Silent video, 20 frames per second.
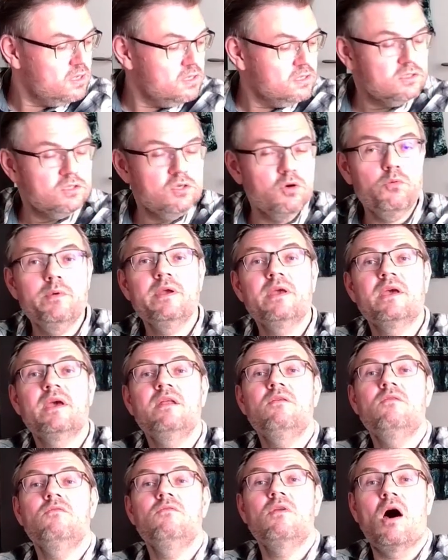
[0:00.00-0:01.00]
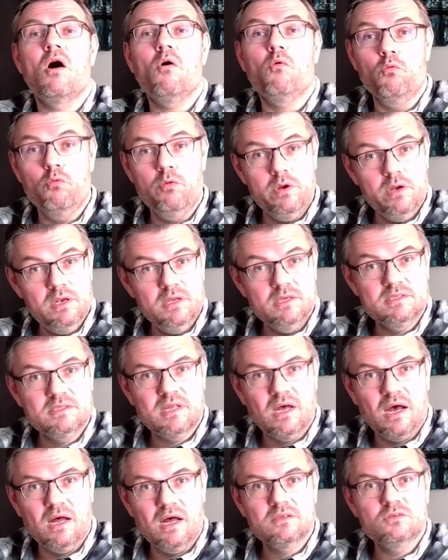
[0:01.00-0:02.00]
so we can now really
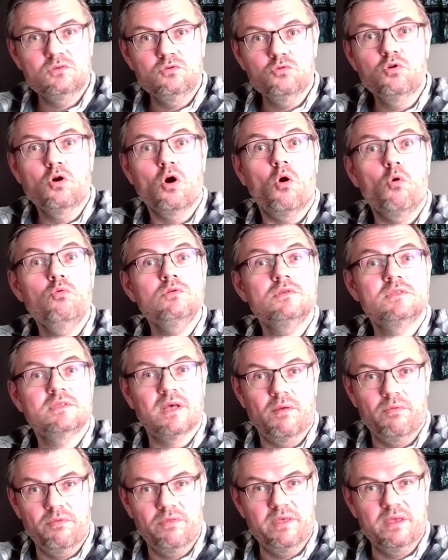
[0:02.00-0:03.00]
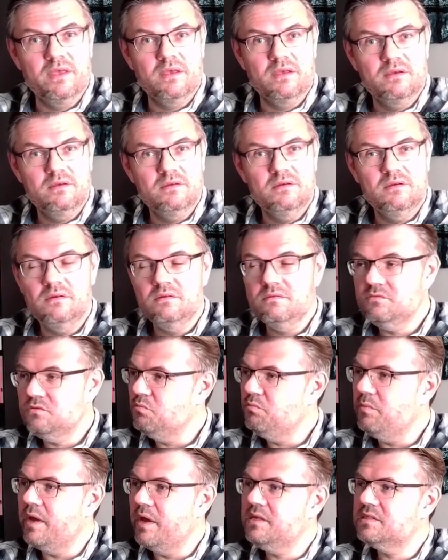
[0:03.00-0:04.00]
start to code something, yeah? to
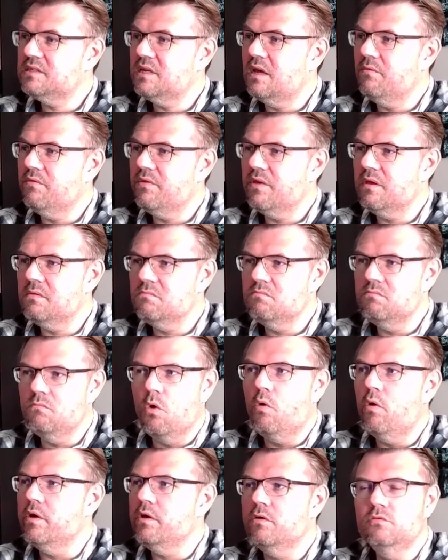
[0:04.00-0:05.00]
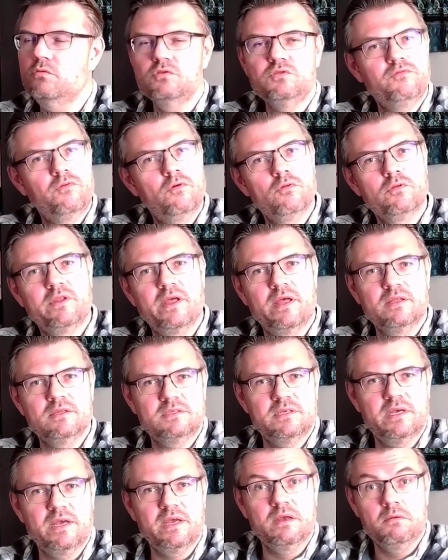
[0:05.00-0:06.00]
make something more useful than
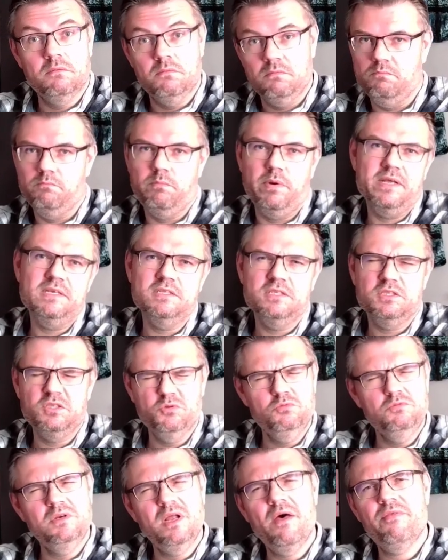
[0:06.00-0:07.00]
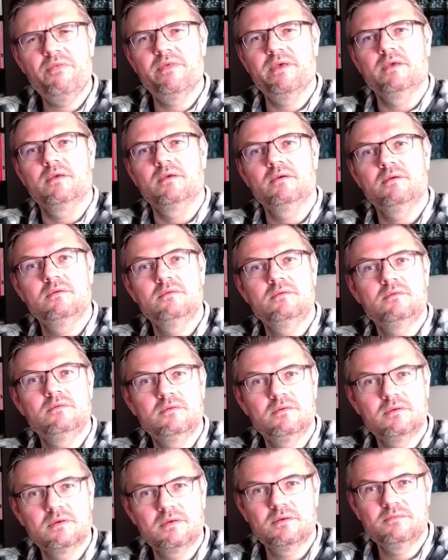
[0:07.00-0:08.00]
say, please do nothing.
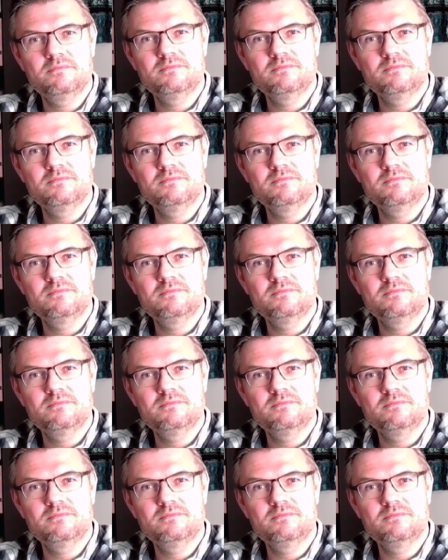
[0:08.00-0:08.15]
Okay.